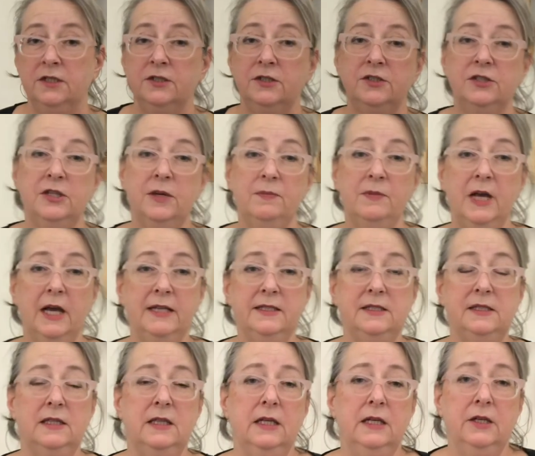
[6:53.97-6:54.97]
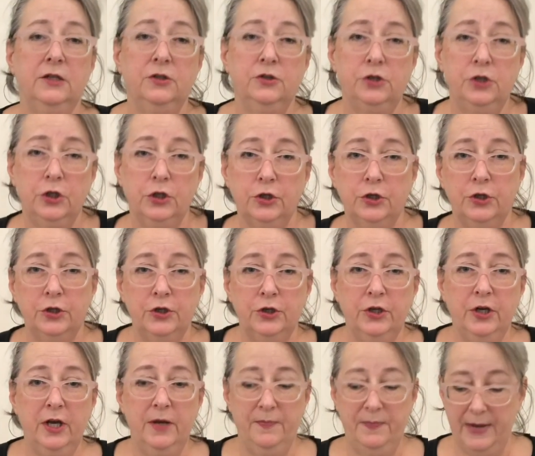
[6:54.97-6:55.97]
Some nice thing to
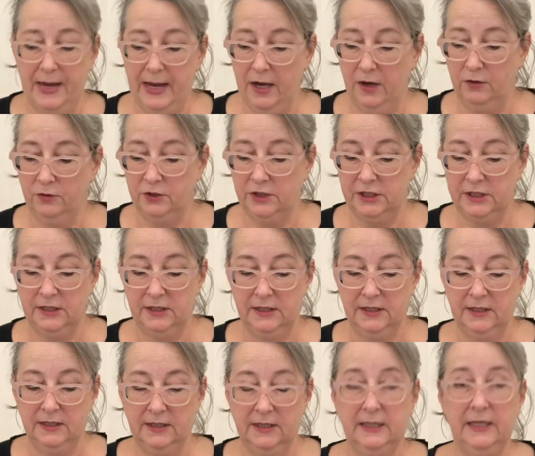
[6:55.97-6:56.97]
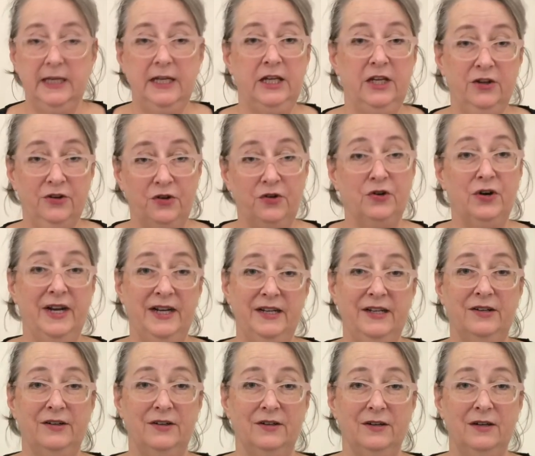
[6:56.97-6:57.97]
learn about cleaning your
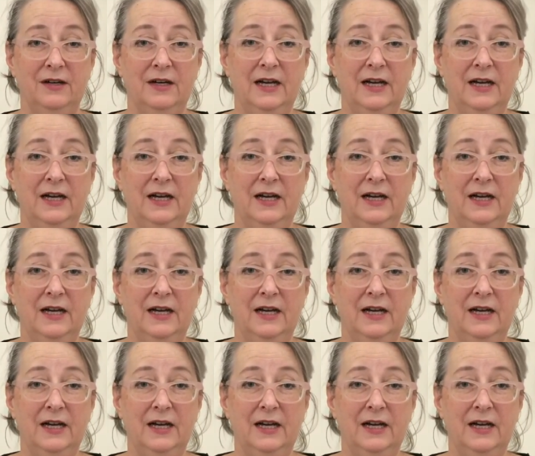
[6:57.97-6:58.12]
grinder.